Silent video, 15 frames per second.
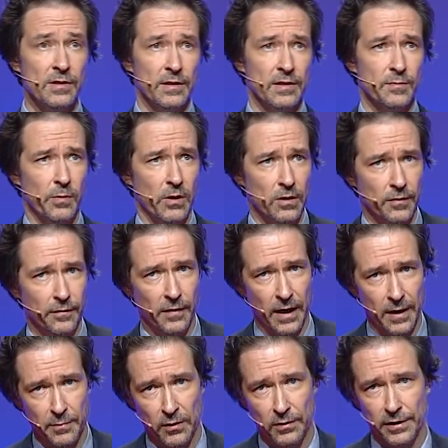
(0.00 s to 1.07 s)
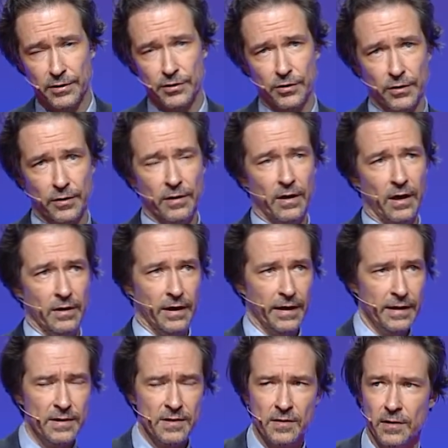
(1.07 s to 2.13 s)
It's part of Hyperledger
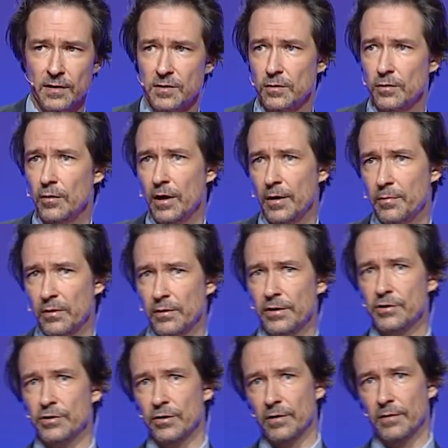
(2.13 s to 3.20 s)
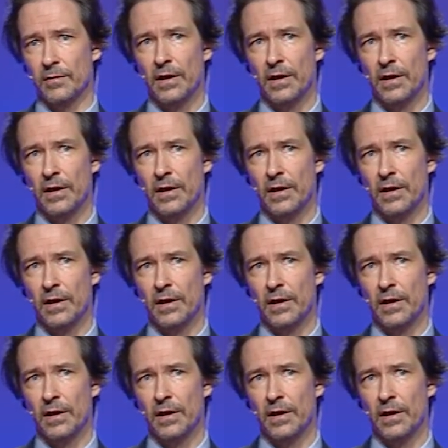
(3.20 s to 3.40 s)
Alliance. As you know, Hyperledger